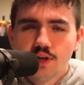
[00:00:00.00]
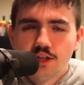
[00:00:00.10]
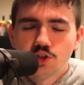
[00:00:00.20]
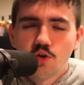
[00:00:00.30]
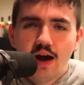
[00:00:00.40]

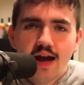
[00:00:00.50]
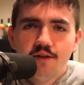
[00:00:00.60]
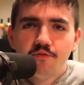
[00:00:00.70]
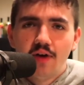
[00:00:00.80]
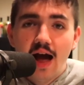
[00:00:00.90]
And so
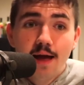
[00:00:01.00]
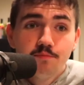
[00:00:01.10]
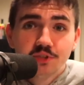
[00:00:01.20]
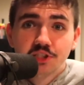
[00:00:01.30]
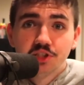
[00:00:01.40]

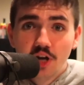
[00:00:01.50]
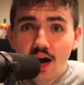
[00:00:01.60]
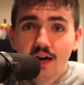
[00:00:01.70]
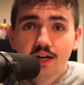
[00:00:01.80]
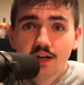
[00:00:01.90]
I'm
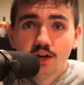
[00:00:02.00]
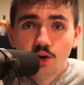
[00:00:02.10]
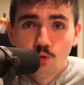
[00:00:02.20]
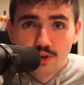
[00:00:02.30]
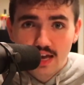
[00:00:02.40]
stuck
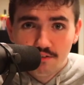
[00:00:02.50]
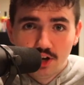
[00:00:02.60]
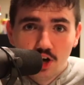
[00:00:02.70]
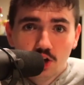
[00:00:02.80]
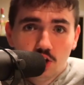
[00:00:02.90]
with having
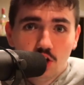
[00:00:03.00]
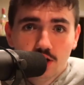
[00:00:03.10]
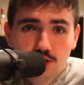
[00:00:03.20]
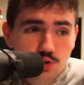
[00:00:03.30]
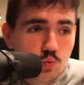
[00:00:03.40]
to
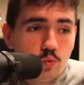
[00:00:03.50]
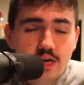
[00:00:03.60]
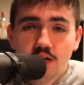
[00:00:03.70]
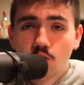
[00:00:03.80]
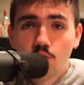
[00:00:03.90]
unclog this
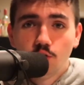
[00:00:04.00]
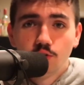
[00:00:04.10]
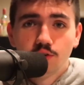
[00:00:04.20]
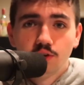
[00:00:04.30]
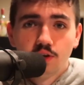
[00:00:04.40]

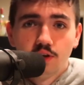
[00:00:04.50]
week-old